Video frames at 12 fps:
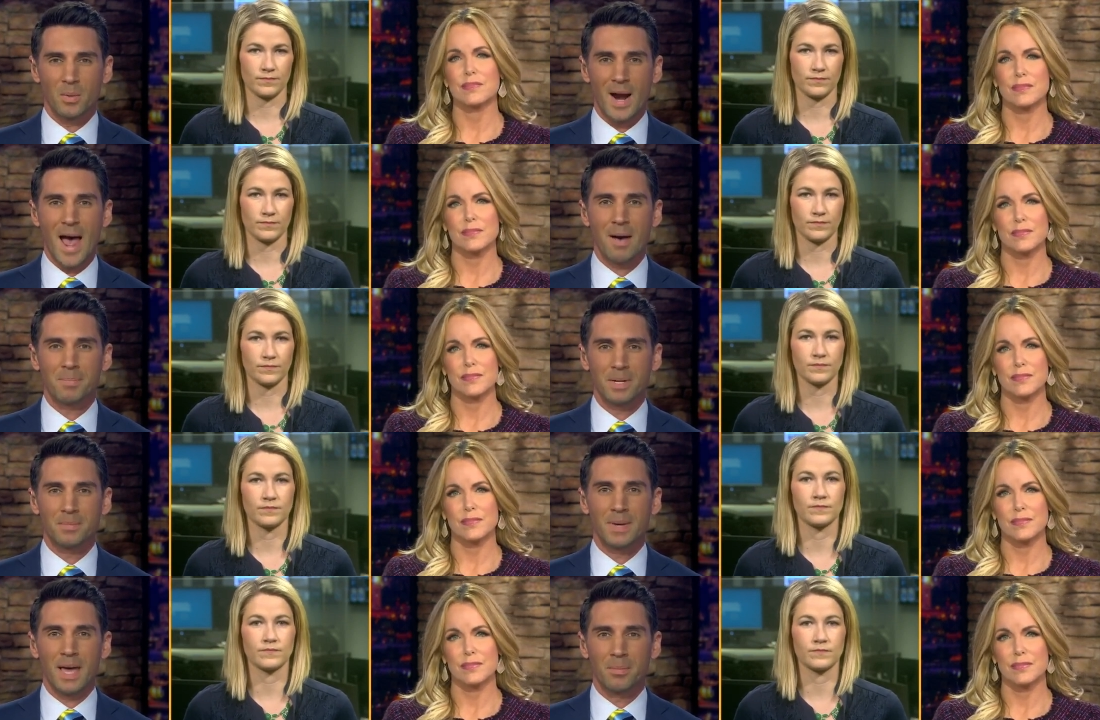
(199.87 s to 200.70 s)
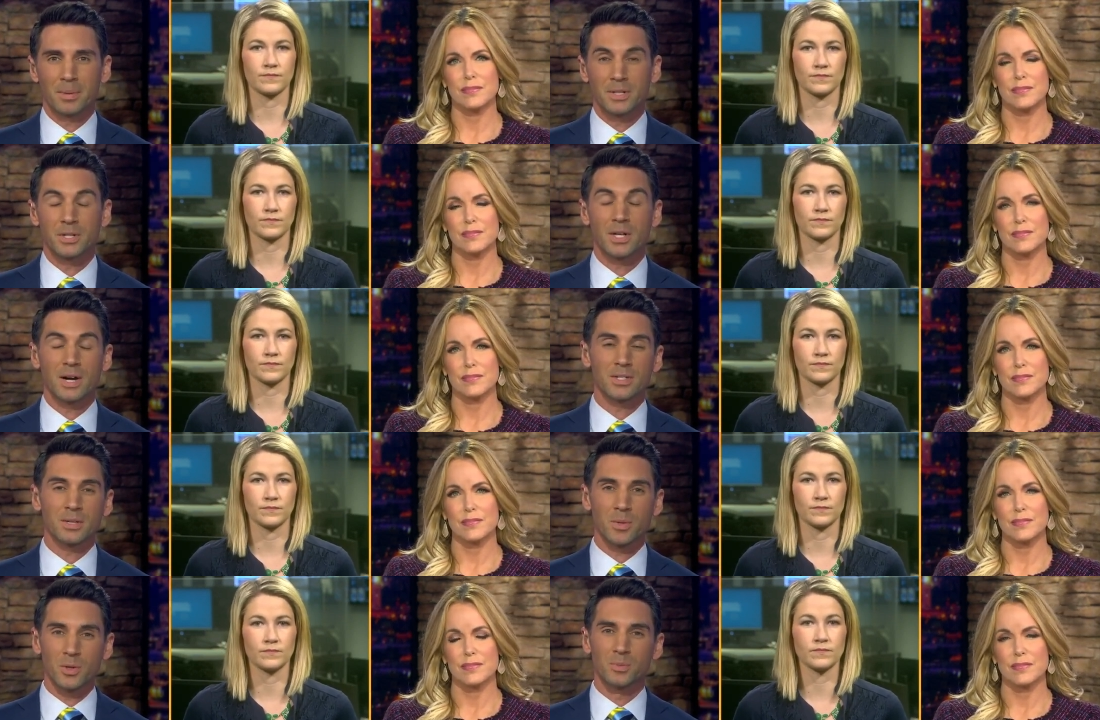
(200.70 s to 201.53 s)
Speaker 1: we're happy to be able to share
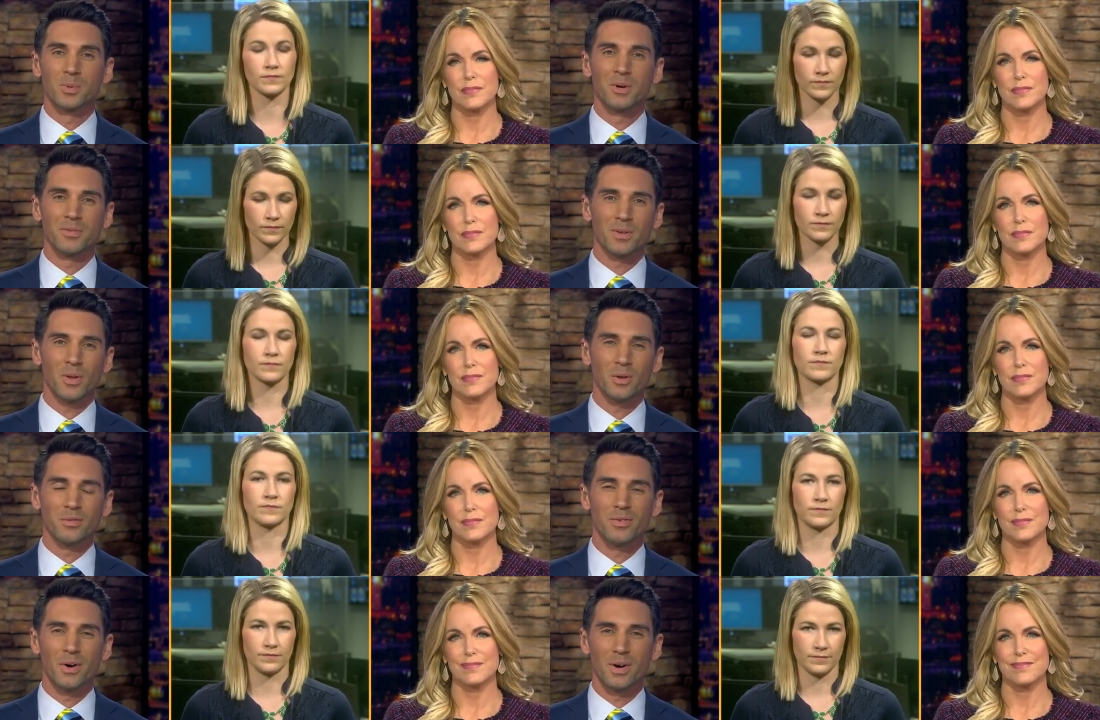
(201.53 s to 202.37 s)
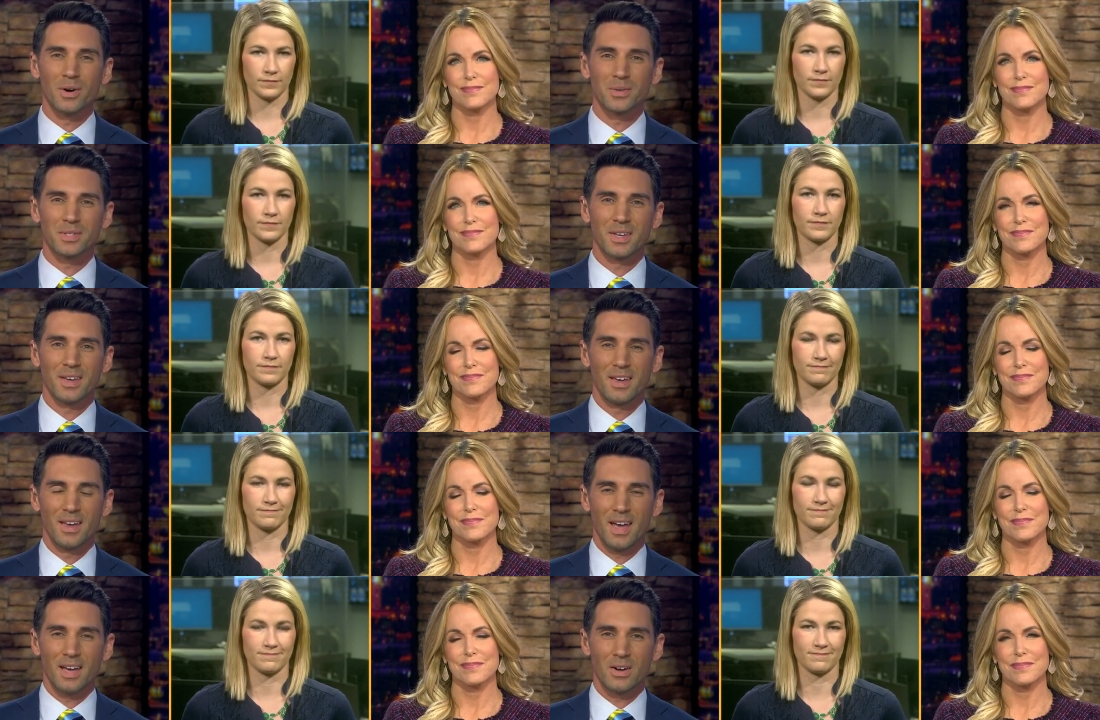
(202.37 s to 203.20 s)
some of those beautiful old photos
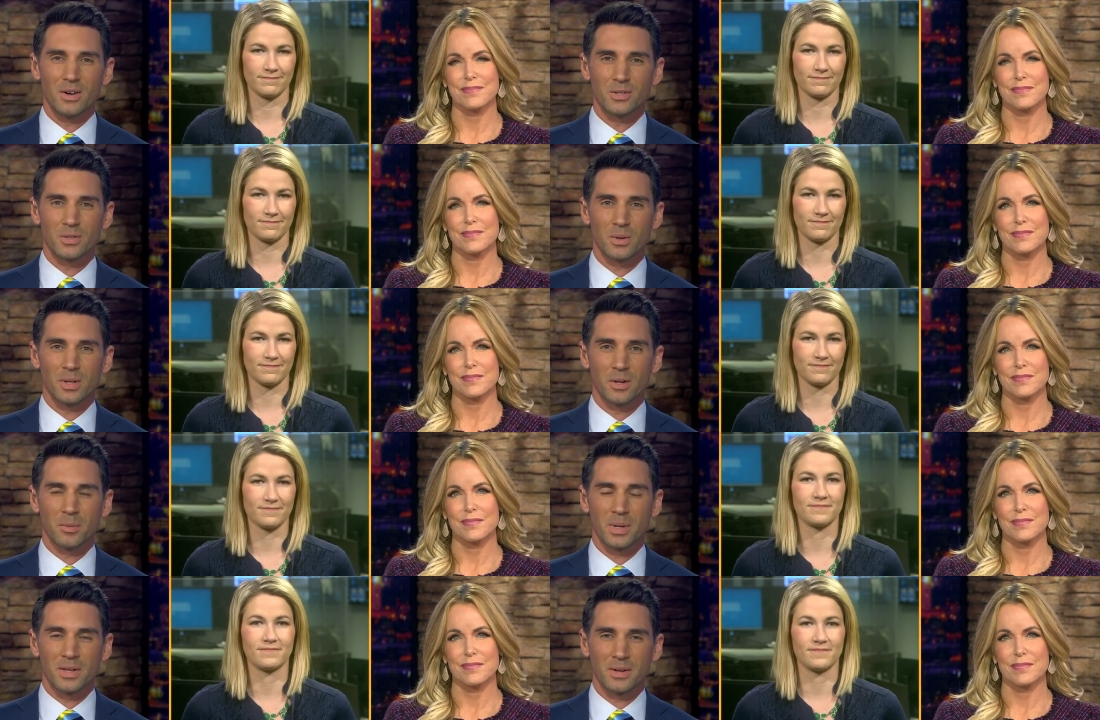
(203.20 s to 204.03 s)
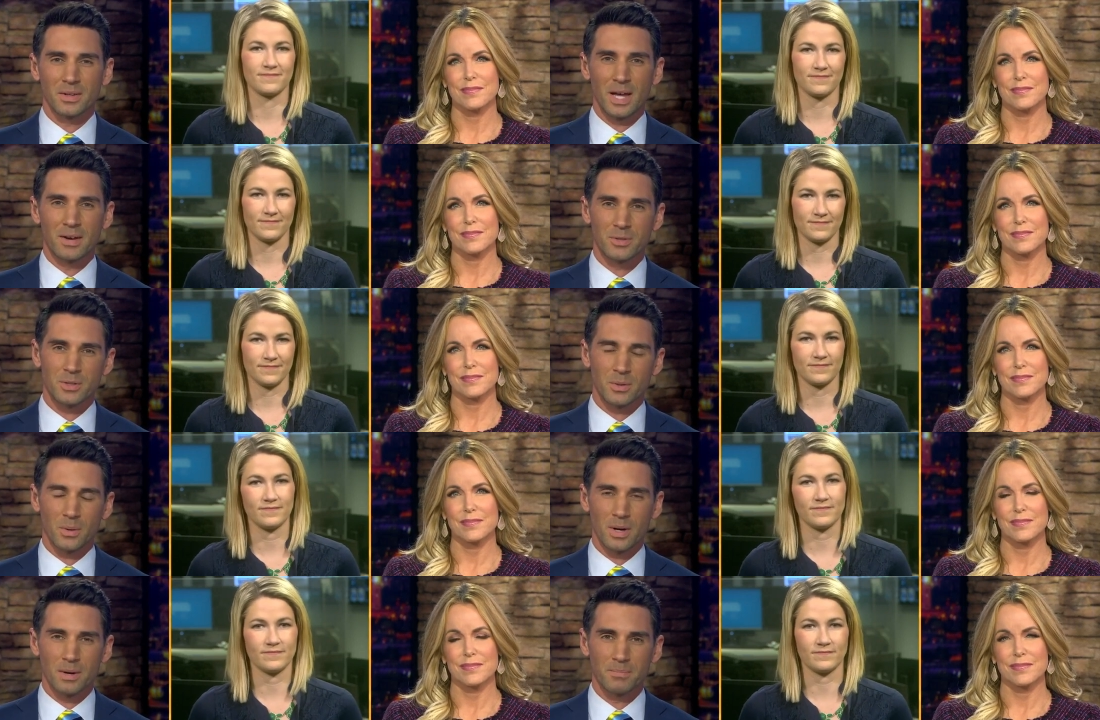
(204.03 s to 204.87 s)
and also a little bit of their life
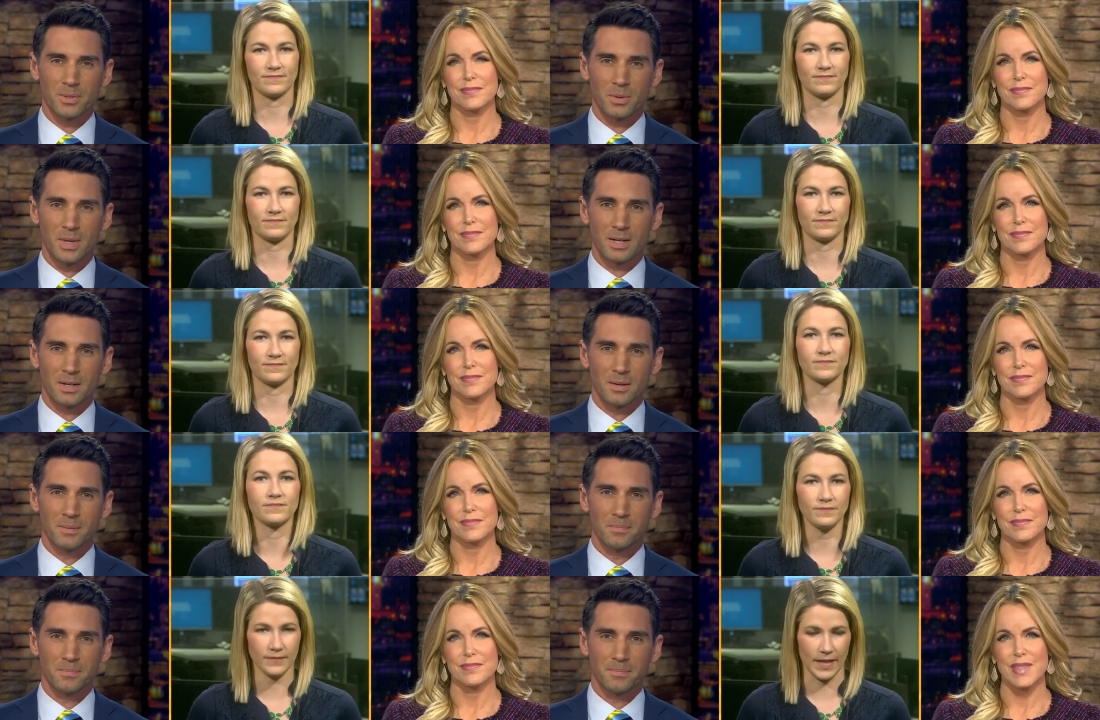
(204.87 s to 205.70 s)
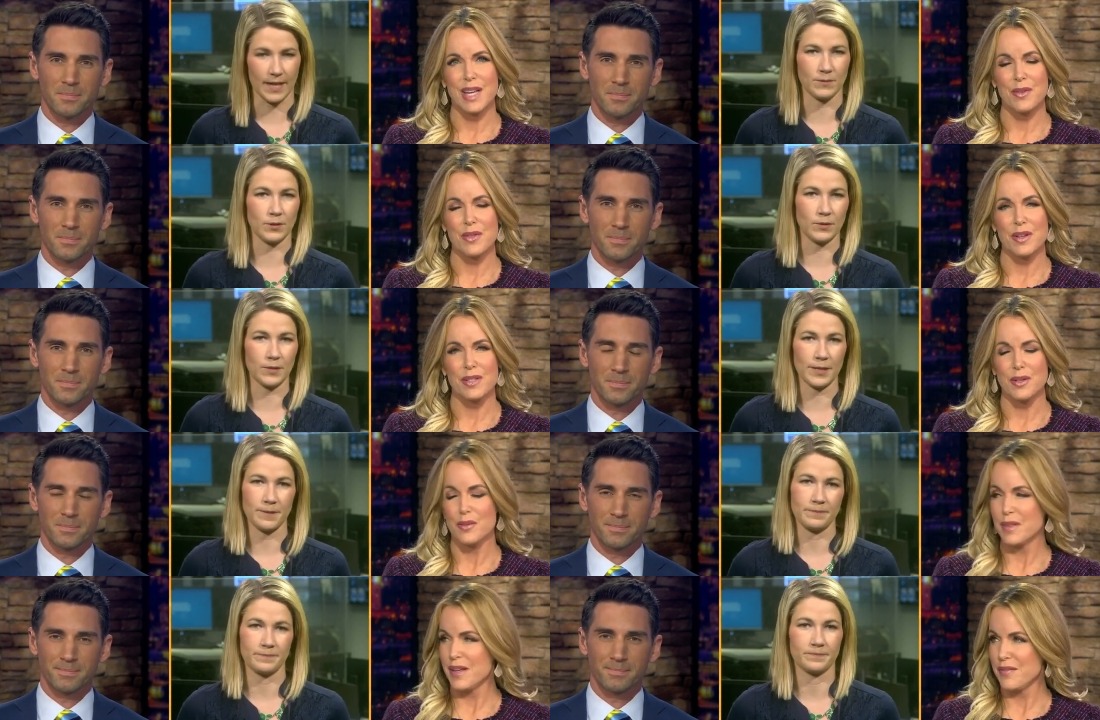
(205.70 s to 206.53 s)
story. So thank you.
Speaker 2: Our thoughts are
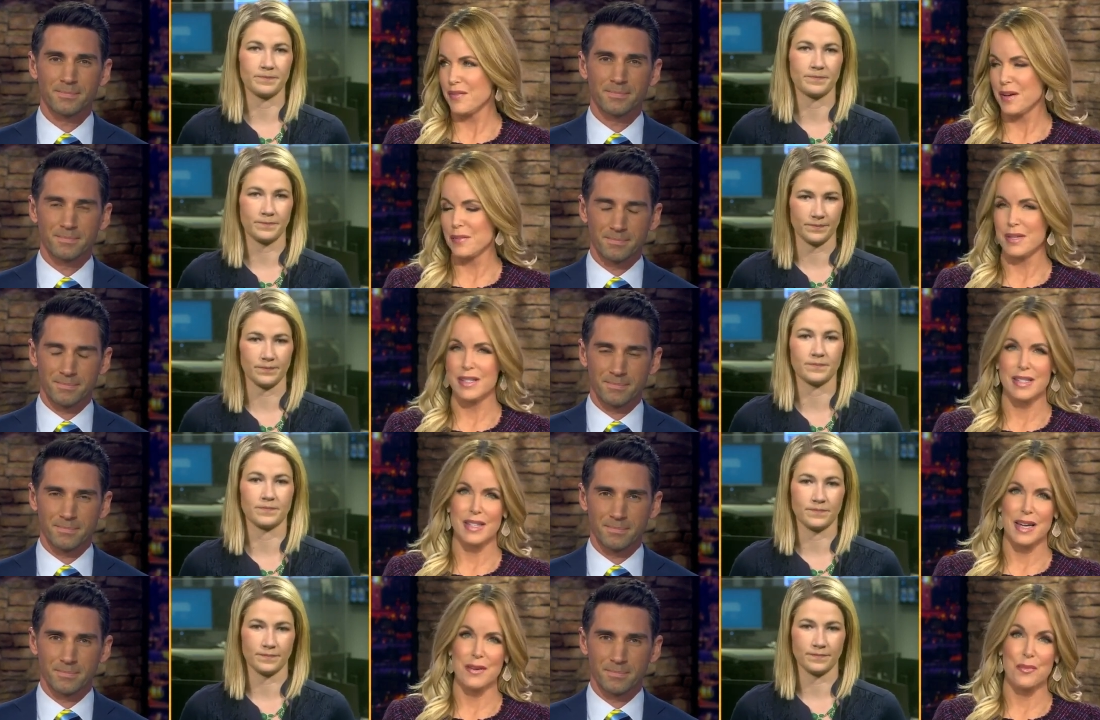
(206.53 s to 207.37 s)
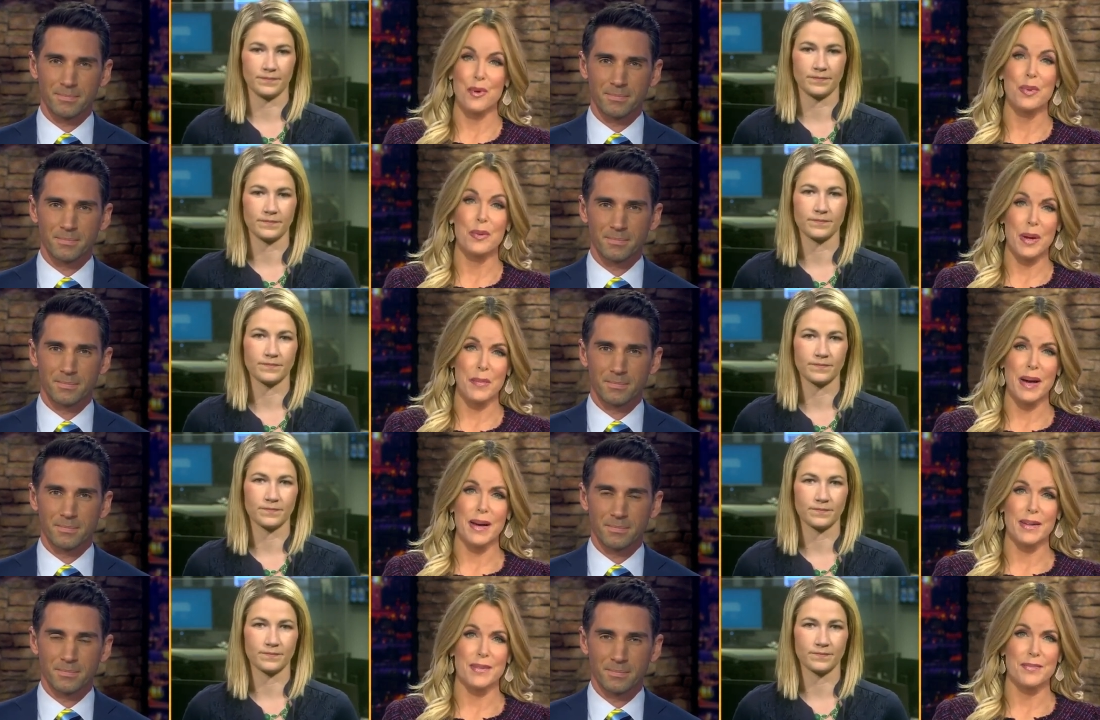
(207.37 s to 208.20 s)
with that family tonight. We'll be right
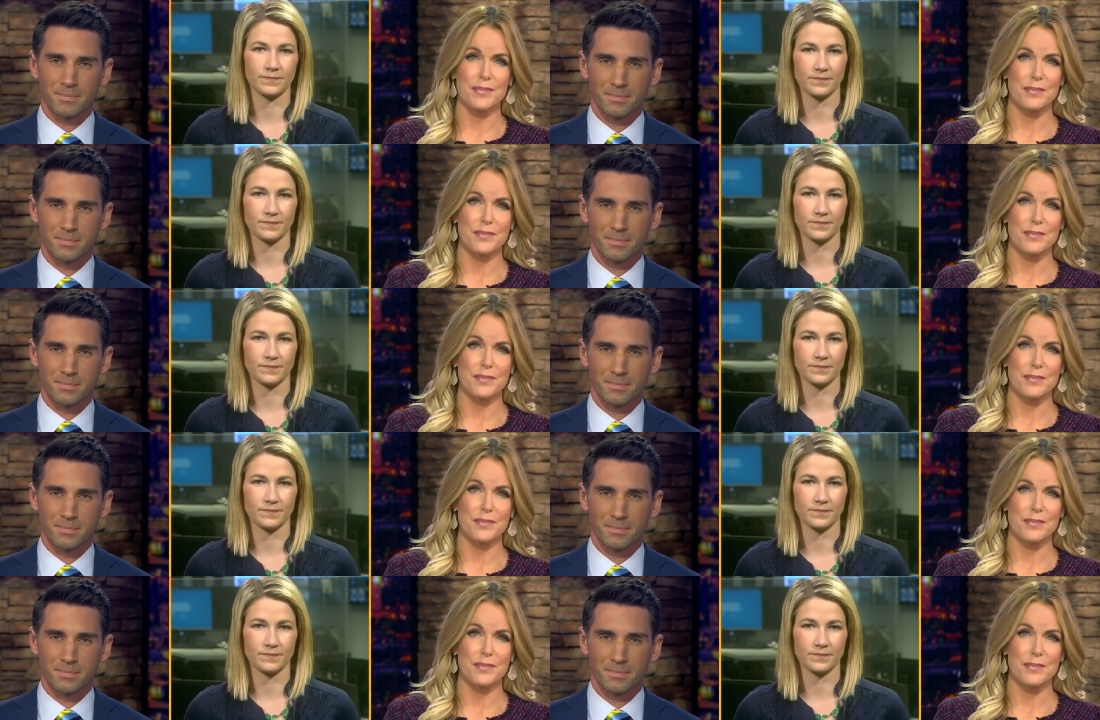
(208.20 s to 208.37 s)
back.